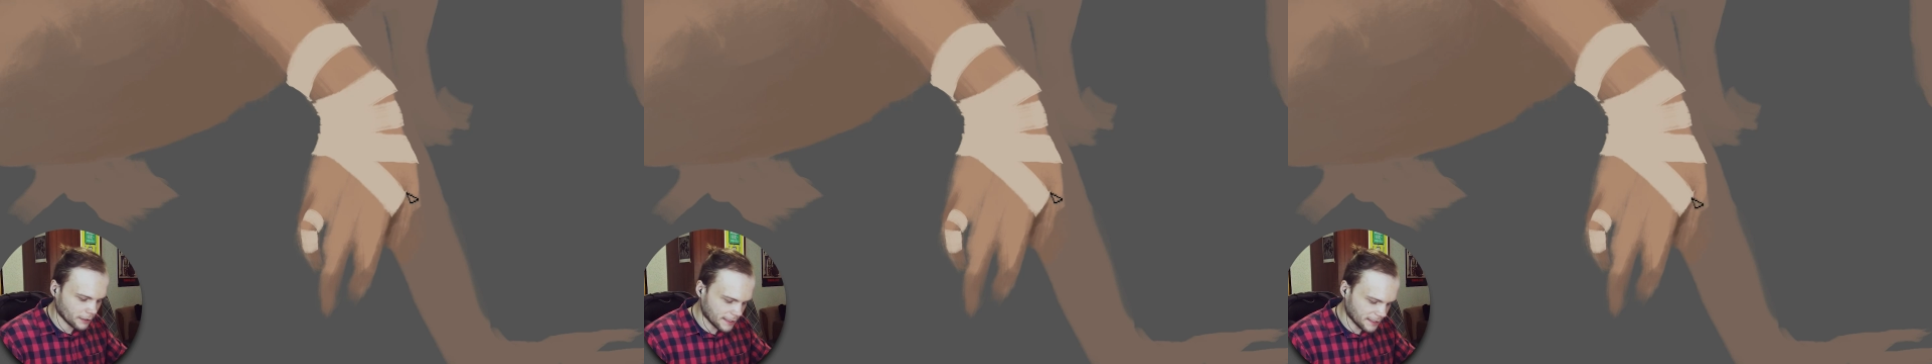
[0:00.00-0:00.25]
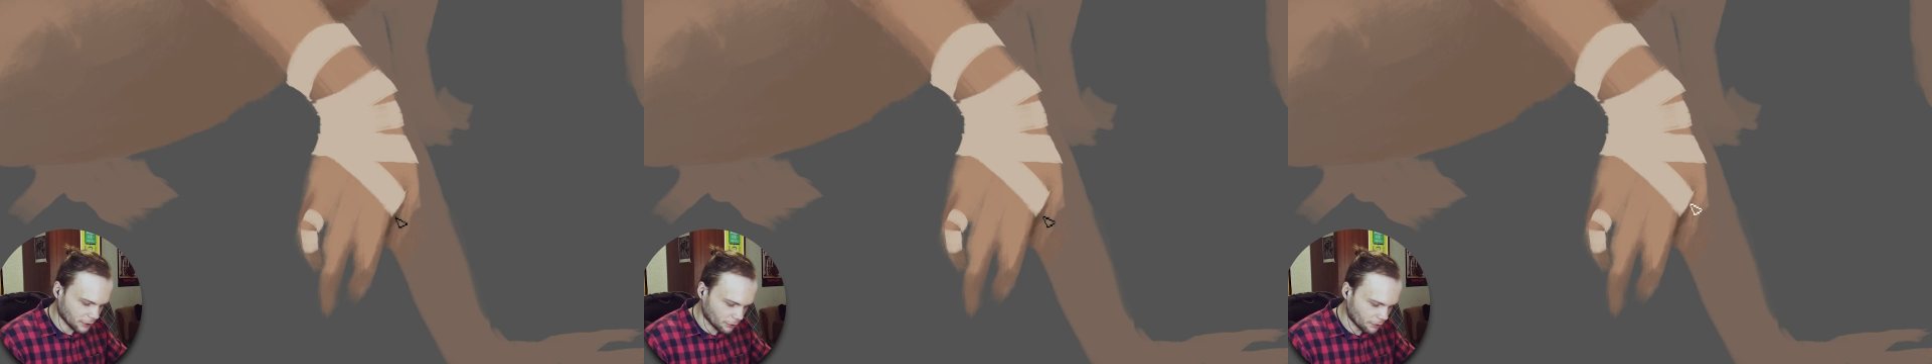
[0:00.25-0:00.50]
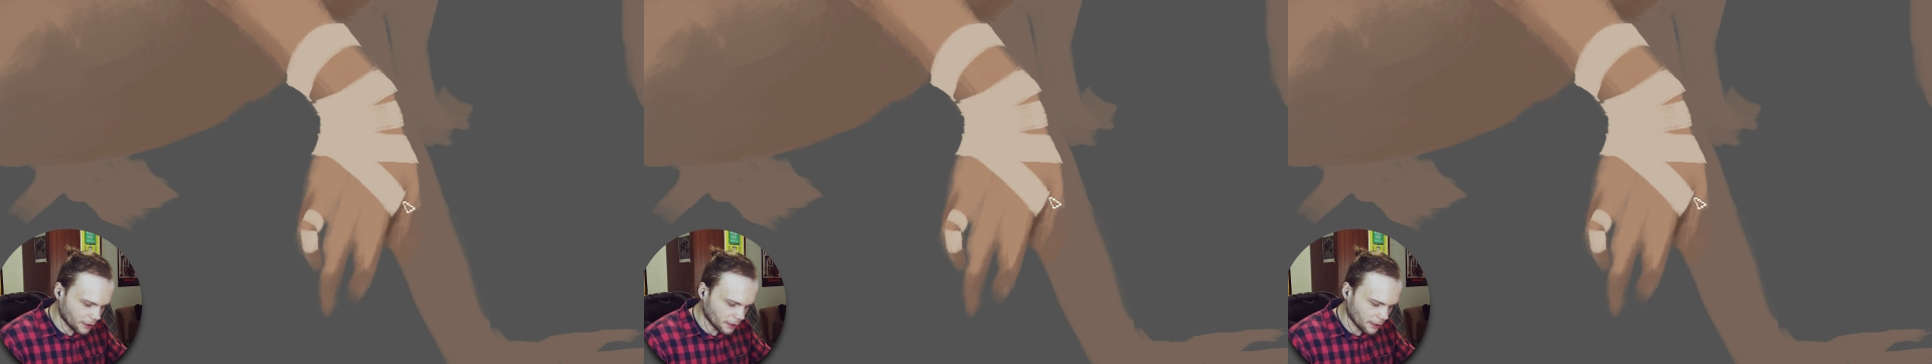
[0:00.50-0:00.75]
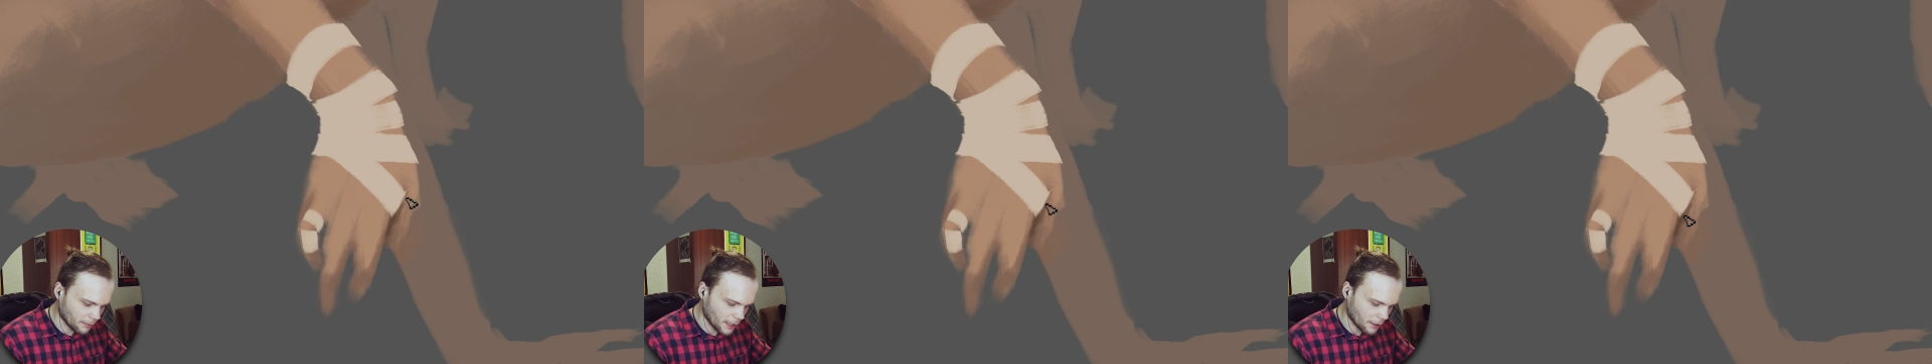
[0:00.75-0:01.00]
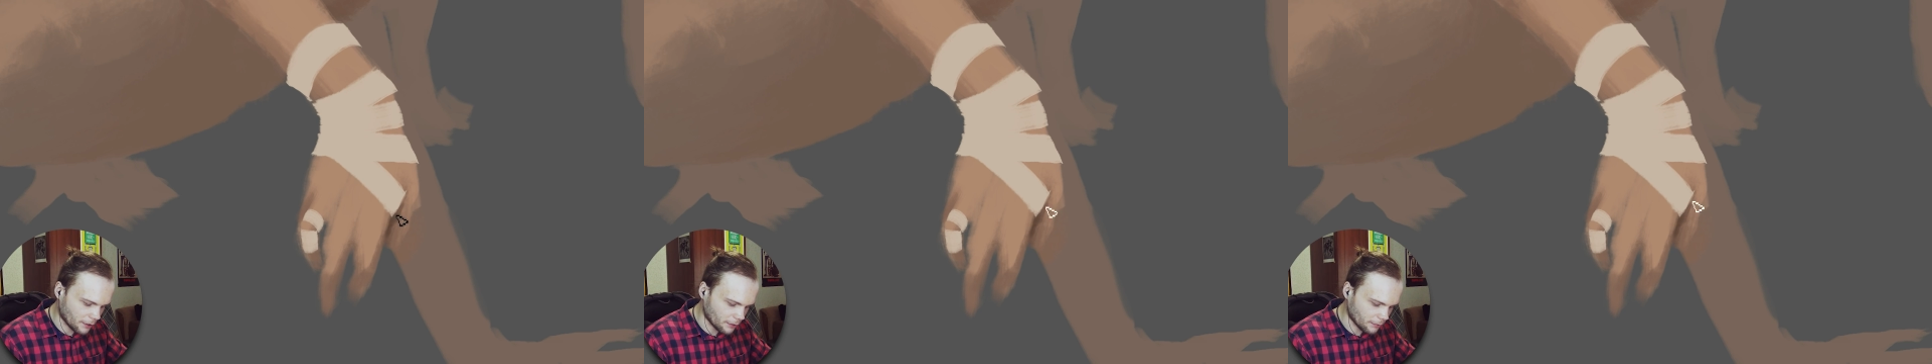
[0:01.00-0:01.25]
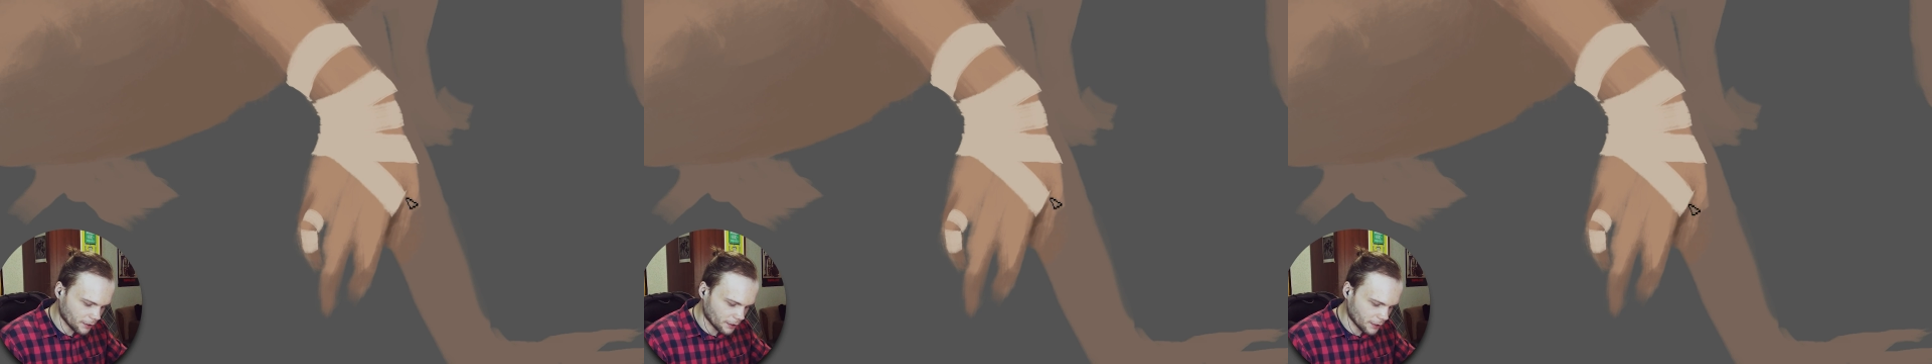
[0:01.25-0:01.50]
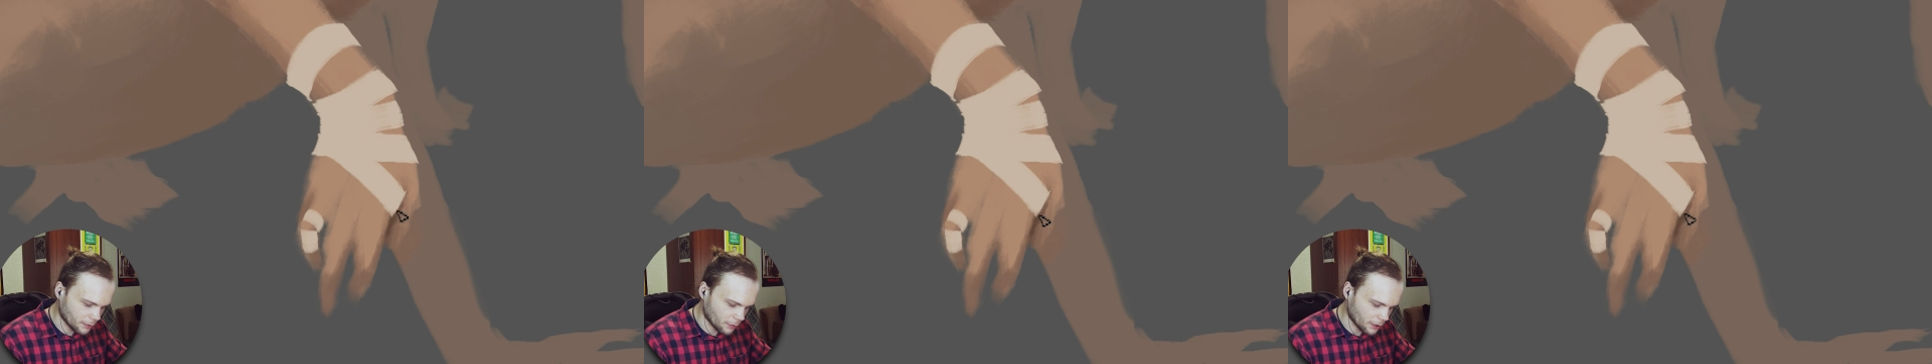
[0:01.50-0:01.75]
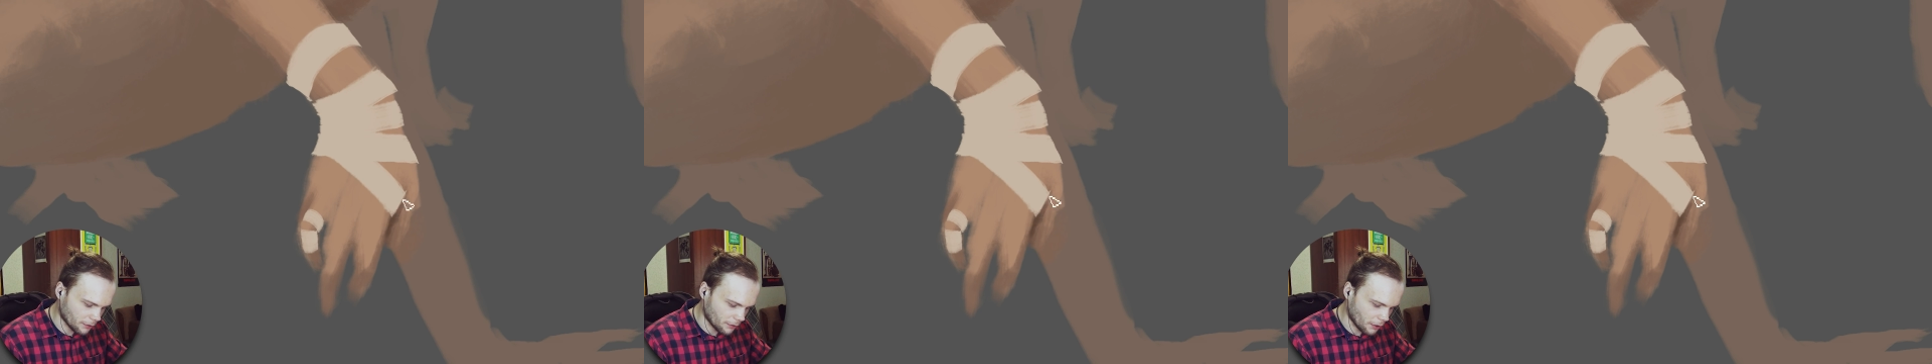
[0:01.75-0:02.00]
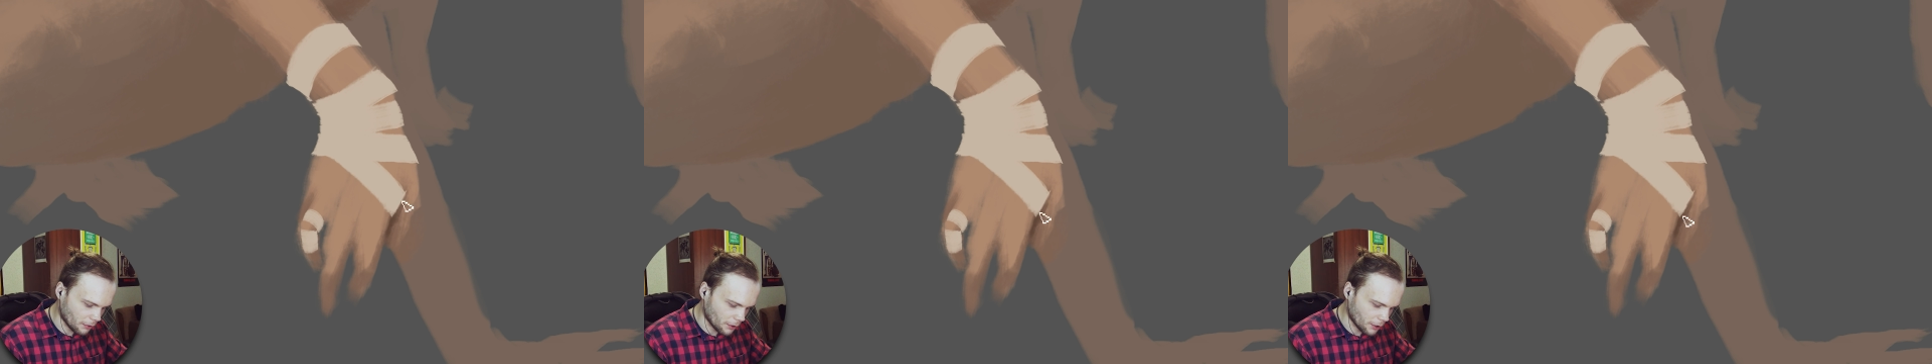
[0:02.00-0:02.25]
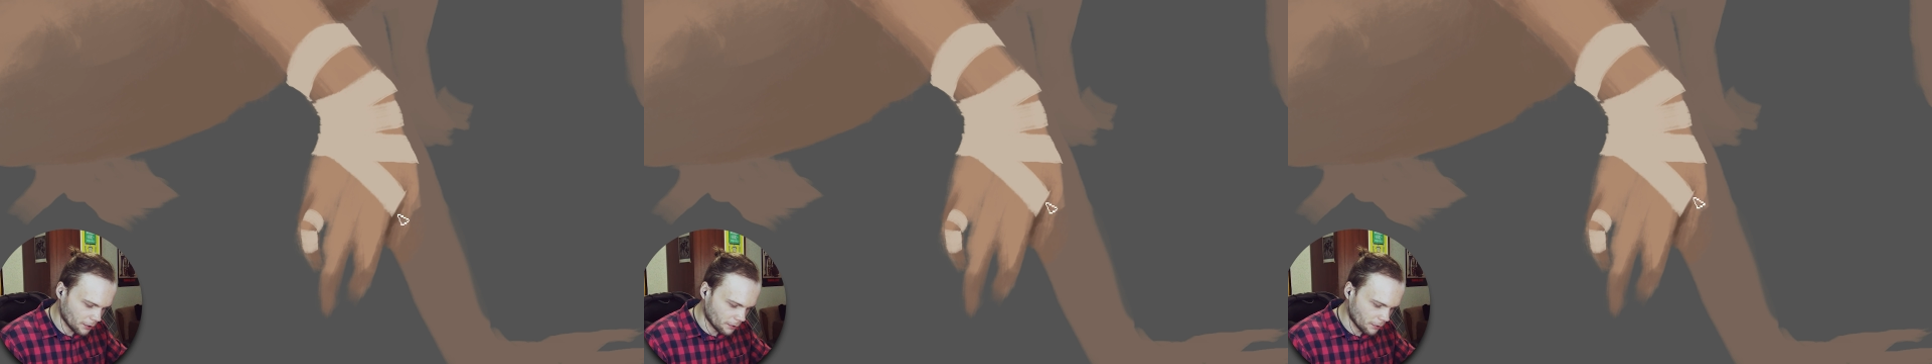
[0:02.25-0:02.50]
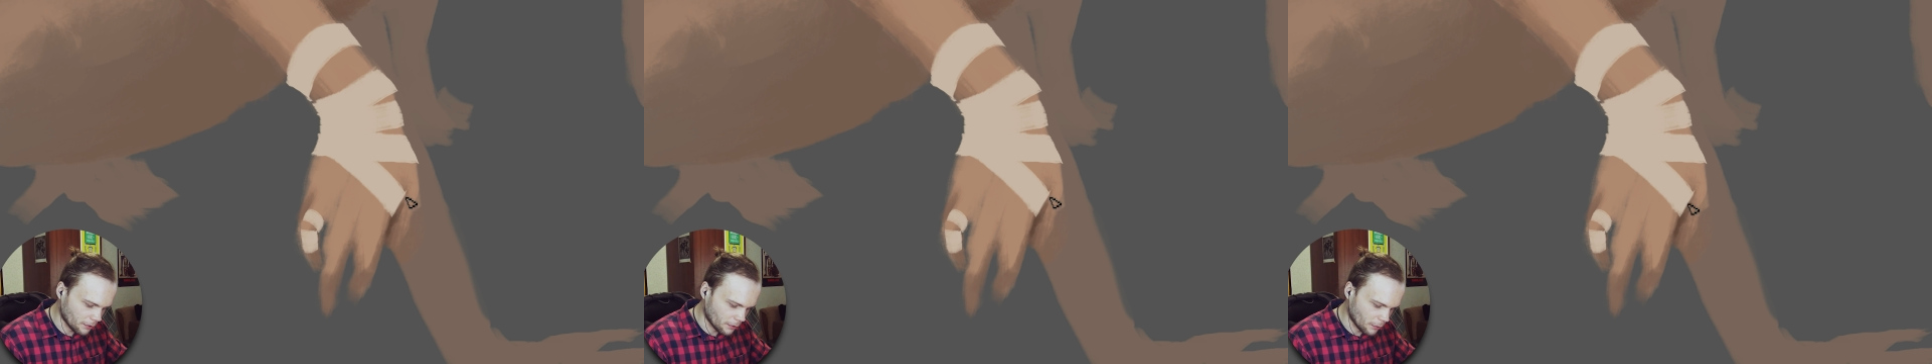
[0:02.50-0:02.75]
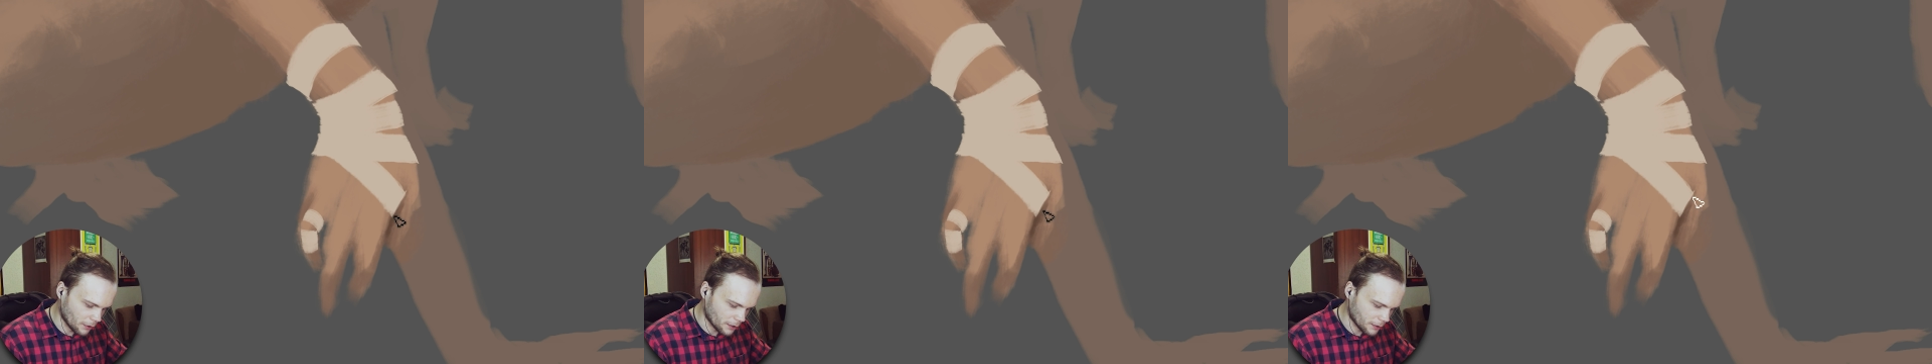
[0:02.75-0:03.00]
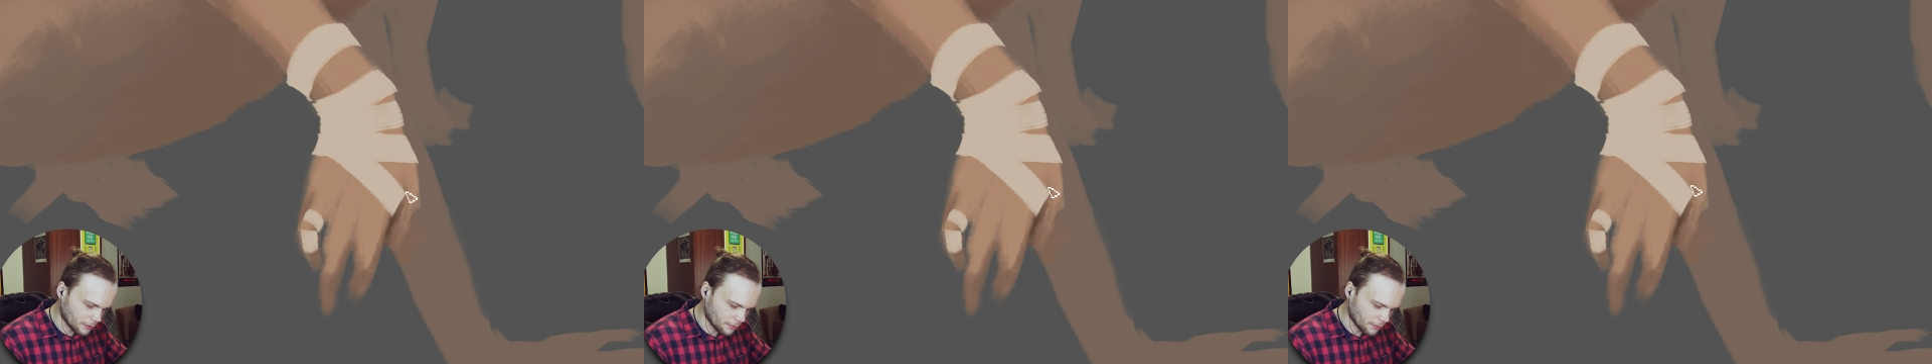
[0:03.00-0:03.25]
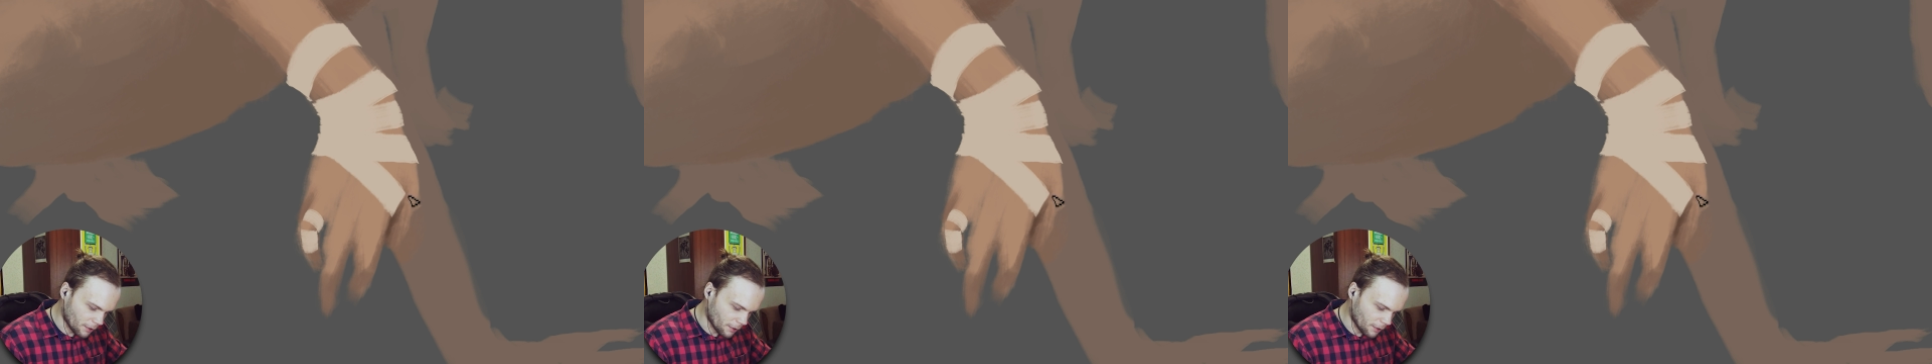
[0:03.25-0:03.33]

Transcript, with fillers: It doesn't really matter because we don't know who was